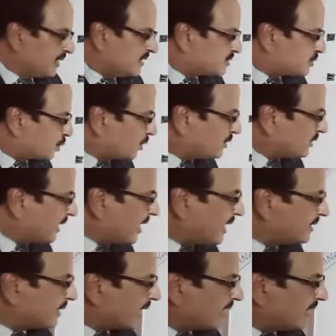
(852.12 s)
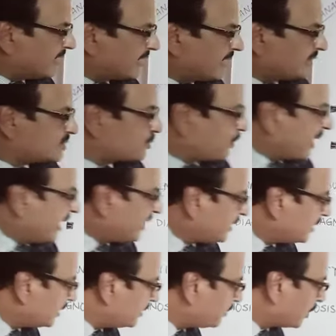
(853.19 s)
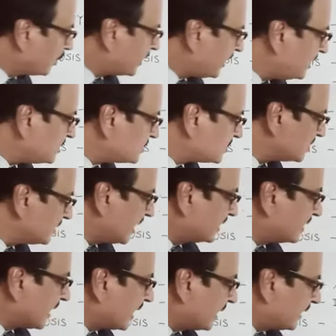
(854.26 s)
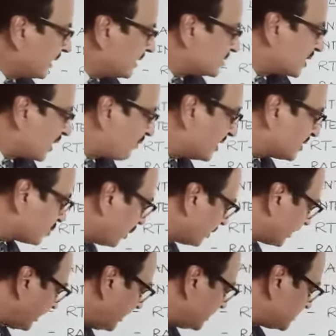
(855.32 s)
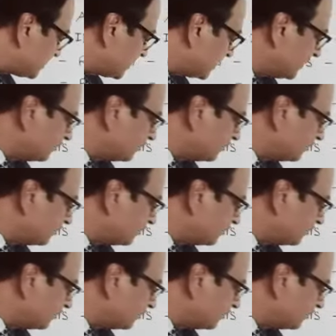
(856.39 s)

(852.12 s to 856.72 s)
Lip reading: So they are targeting spike proteins, they are targeting surface proteins,